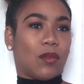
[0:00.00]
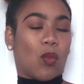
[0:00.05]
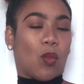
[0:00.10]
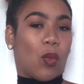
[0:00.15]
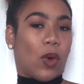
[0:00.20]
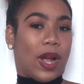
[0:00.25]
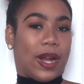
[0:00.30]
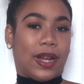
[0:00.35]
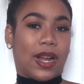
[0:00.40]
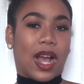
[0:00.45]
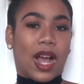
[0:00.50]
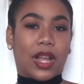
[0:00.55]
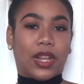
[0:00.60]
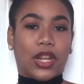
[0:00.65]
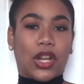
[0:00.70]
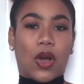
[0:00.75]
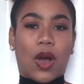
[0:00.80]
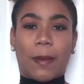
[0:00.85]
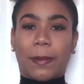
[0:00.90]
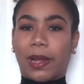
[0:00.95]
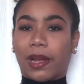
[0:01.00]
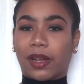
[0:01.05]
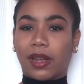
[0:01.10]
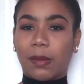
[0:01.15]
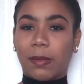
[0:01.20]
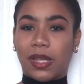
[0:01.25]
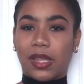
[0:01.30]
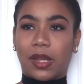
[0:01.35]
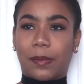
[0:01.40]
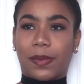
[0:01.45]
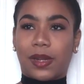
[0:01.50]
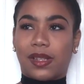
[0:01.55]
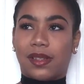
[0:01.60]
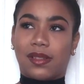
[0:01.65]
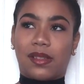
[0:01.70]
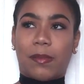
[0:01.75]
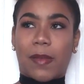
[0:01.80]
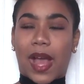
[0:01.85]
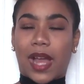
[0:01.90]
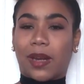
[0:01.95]
why not? You know, I'm not going to be there, but it
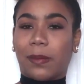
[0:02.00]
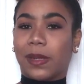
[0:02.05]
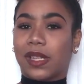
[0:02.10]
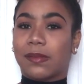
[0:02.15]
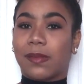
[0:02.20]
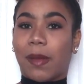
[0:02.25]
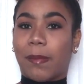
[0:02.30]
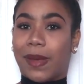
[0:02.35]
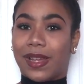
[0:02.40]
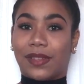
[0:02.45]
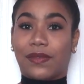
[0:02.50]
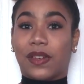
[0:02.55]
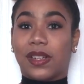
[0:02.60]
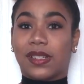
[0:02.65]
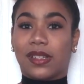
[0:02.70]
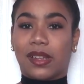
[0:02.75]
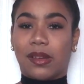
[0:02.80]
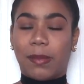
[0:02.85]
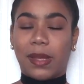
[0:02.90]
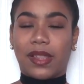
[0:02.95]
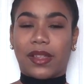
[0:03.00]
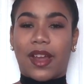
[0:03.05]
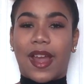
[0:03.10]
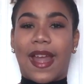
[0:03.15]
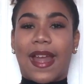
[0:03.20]
doesn't matter because my best friend's going to be there.